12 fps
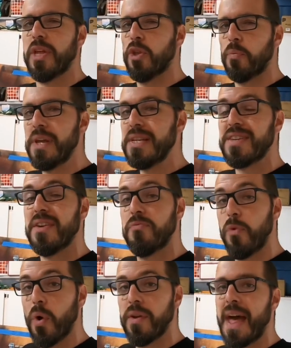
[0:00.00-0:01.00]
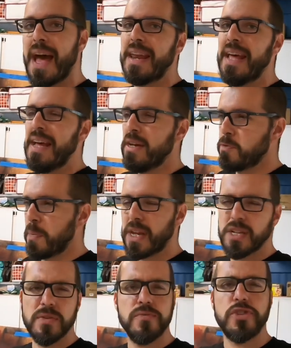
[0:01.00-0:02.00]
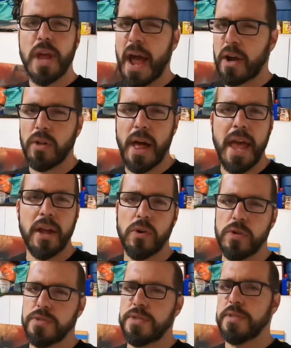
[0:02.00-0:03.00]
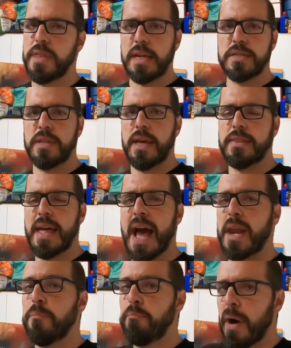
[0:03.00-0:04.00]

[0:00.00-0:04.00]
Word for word: And the reason for that is because of shackle angles and things like that.